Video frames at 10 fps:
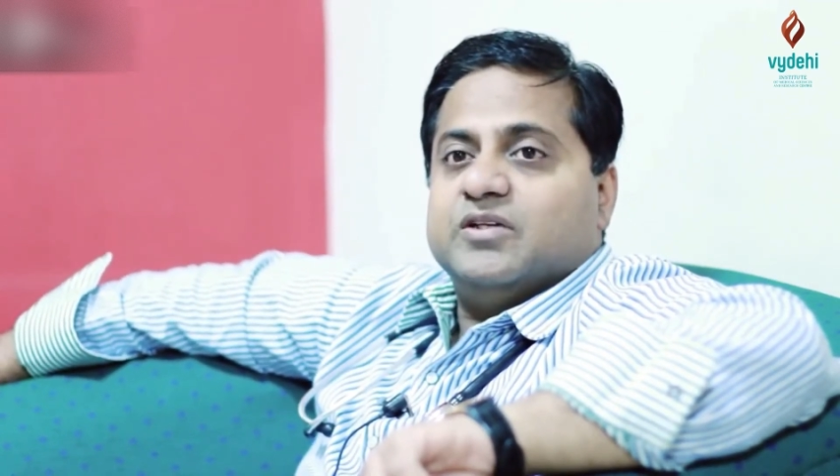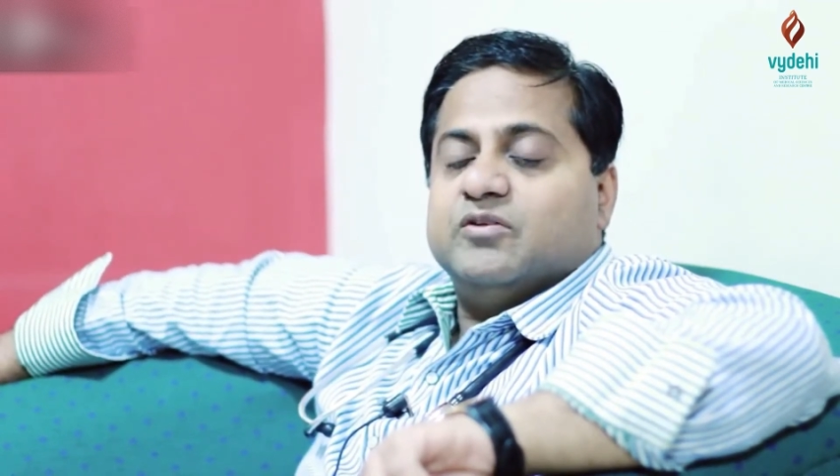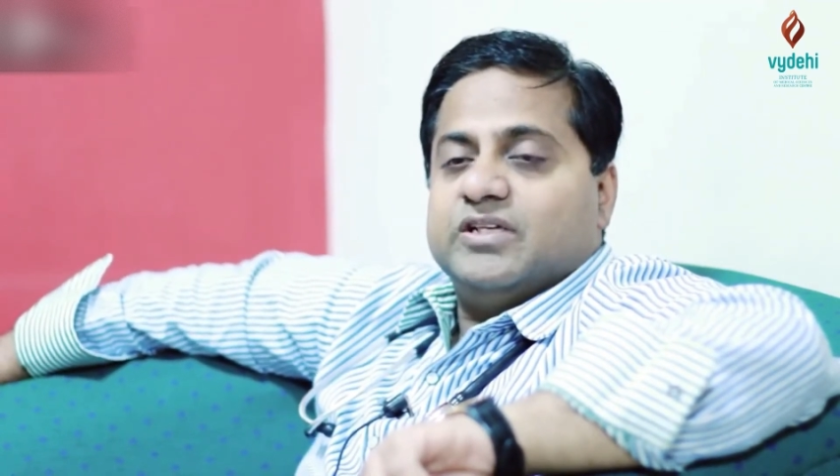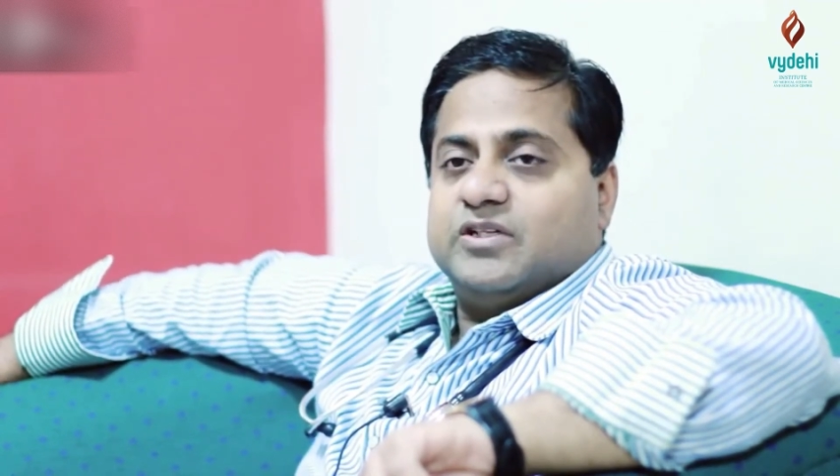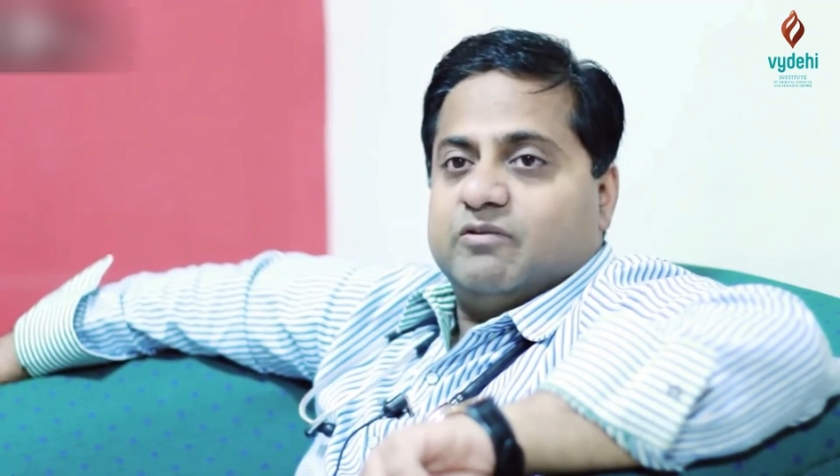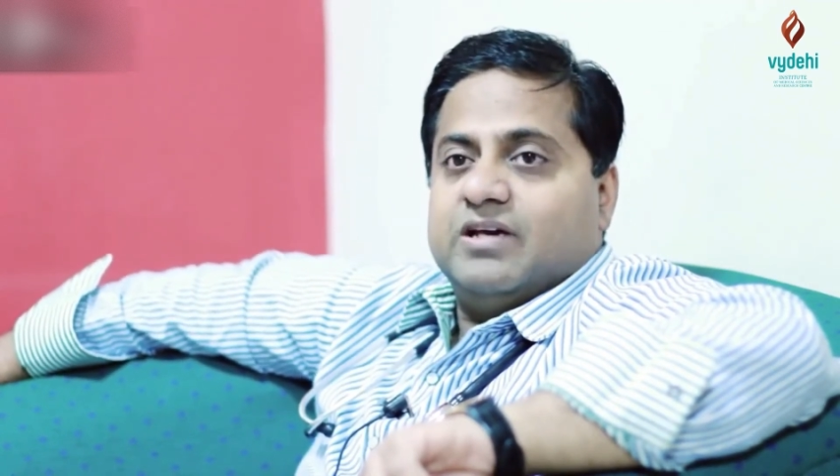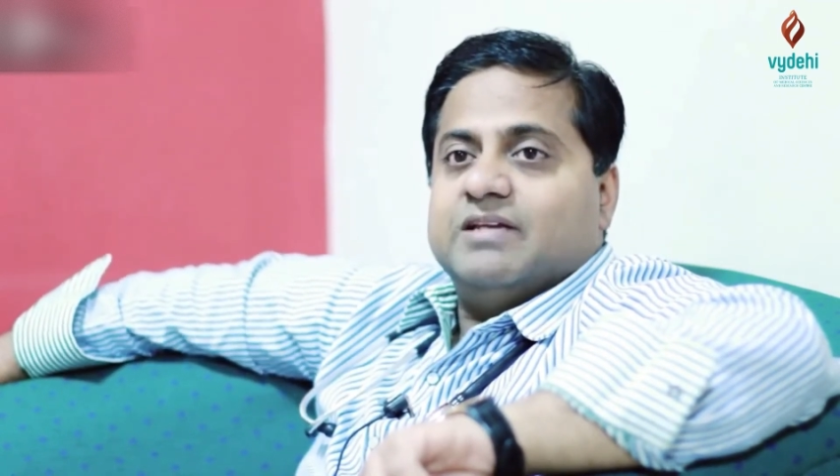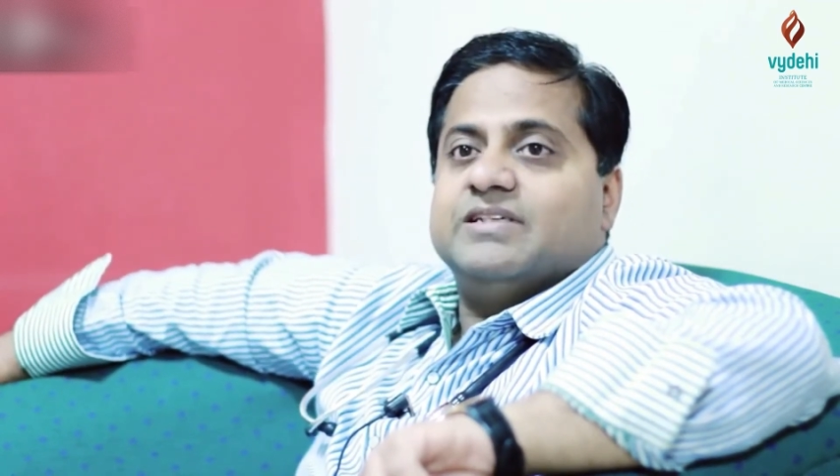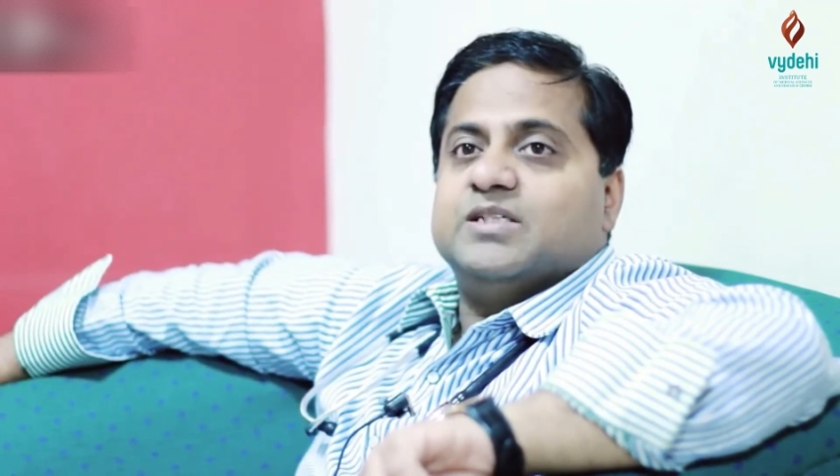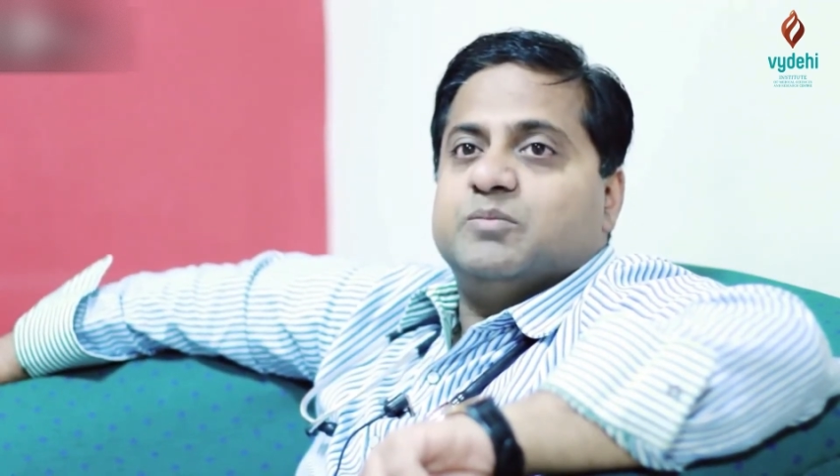need to
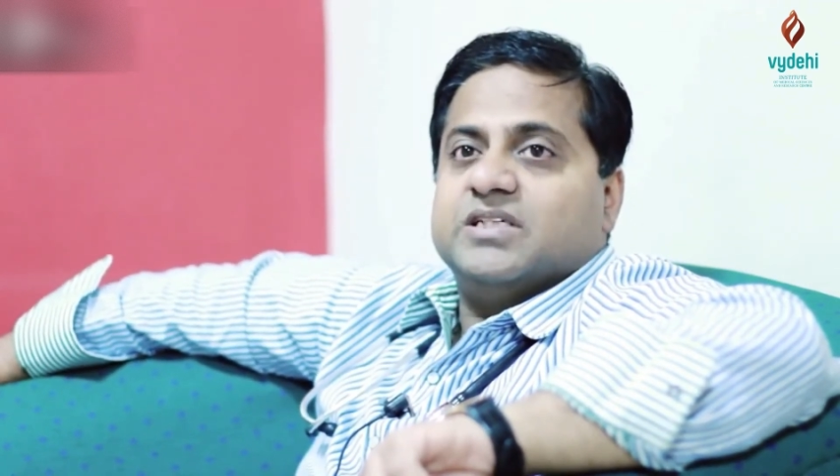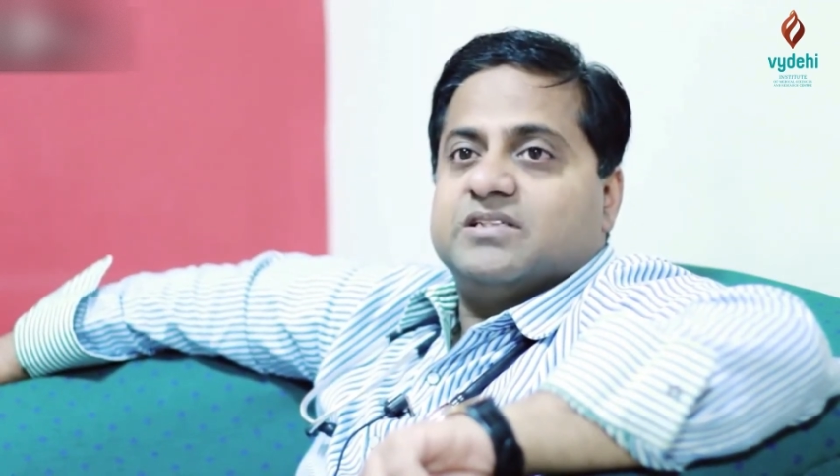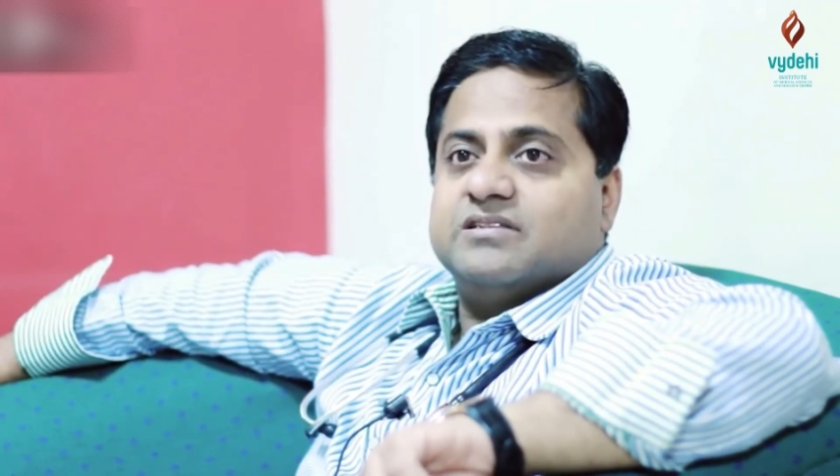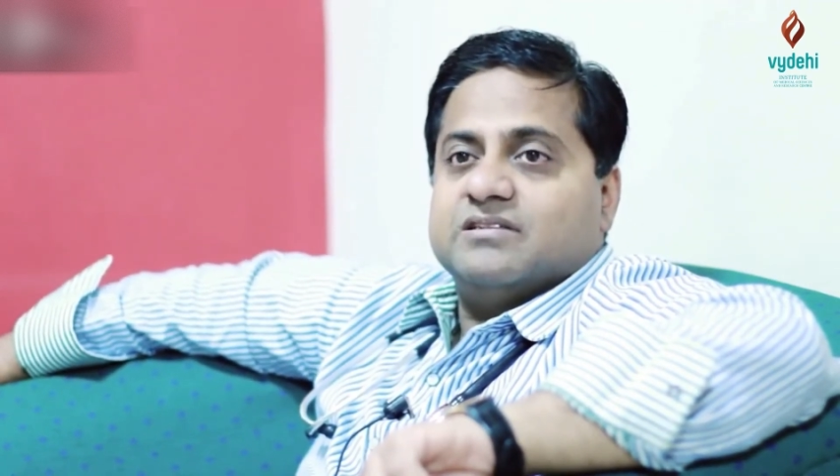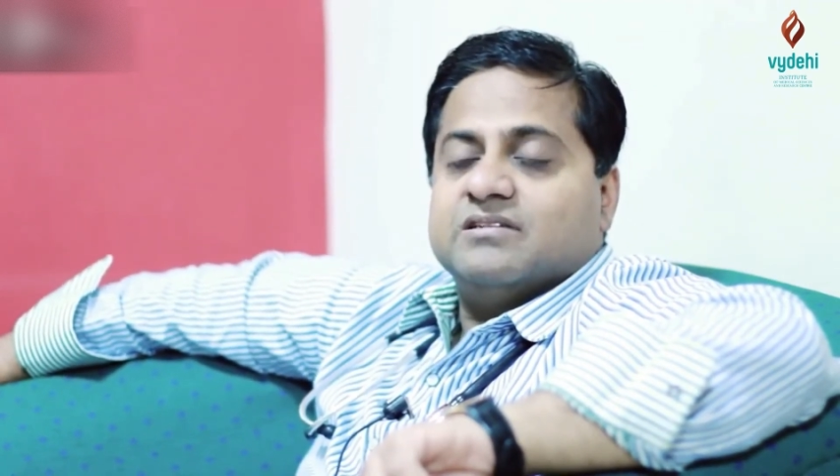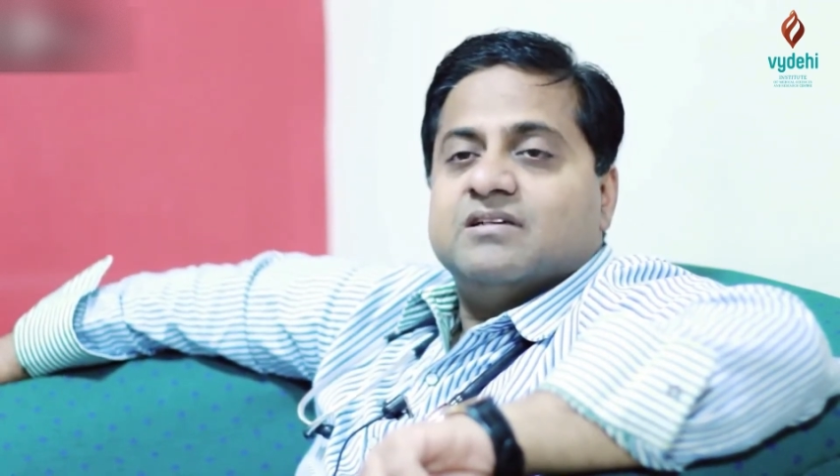evaluate the patient.